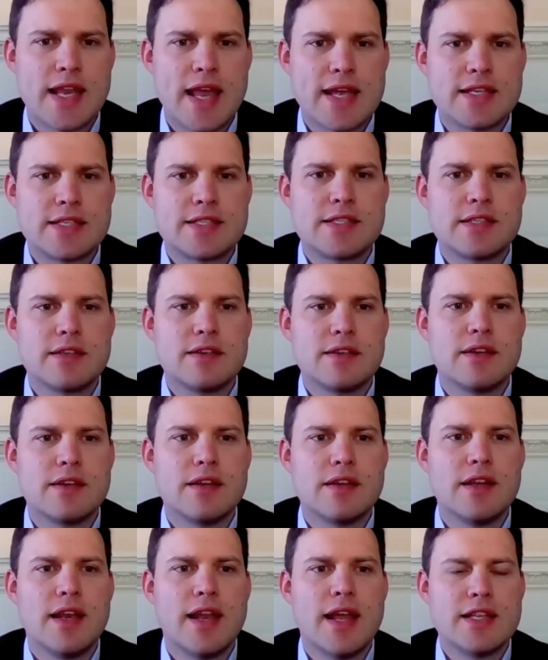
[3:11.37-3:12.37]

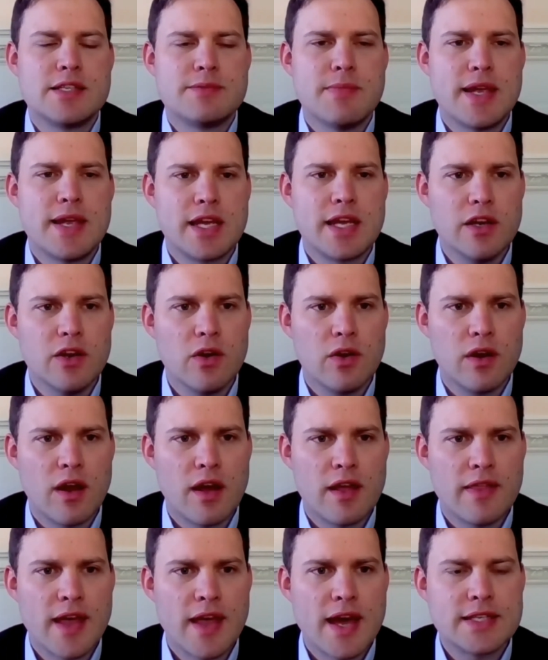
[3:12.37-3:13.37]
Let's make it look
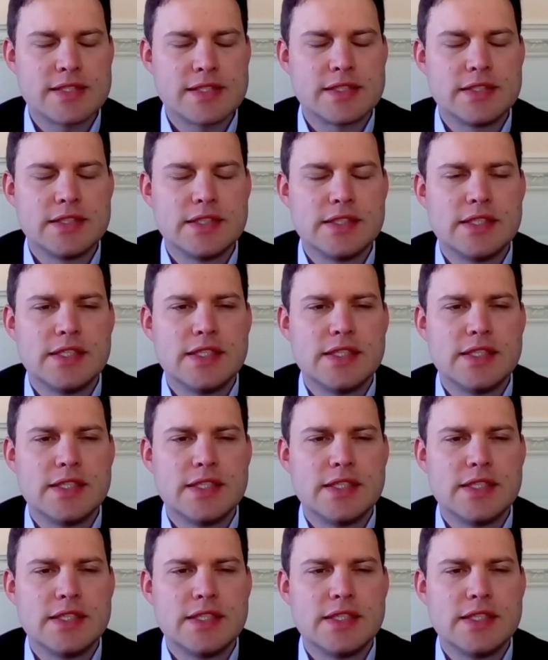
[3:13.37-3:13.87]
like that.